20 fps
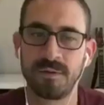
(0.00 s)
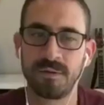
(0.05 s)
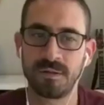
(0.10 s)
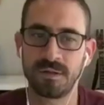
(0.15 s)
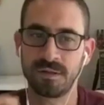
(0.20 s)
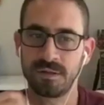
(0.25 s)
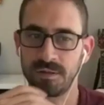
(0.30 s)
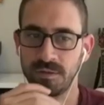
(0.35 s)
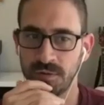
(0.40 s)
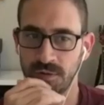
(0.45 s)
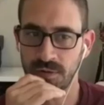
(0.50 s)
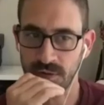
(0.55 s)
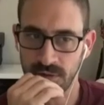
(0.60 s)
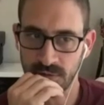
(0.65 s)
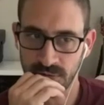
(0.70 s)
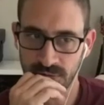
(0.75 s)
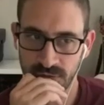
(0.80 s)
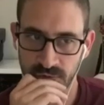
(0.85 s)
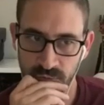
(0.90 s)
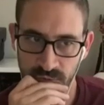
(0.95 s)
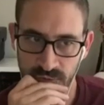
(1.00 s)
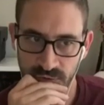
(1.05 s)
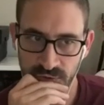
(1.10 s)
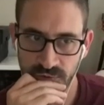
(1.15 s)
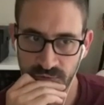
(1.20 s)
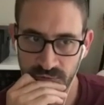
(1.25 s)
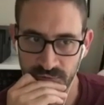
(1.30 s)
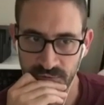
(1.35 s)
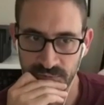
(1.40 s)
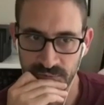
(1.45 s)
Oh, that's so good. There's so much
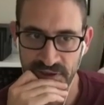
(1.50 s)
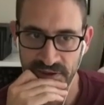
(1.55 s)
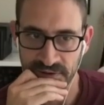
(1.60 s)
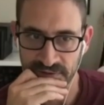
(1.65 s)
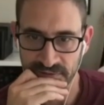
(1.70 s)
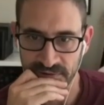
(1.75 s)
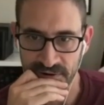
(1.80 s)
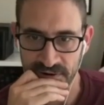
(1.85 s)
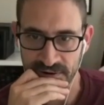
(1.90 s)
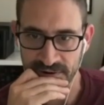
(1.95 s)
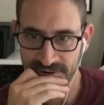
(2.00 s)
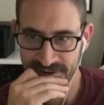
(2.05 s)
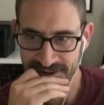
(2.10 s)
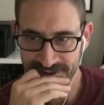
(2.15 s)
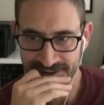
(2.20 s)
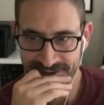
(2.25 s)
to unpack there.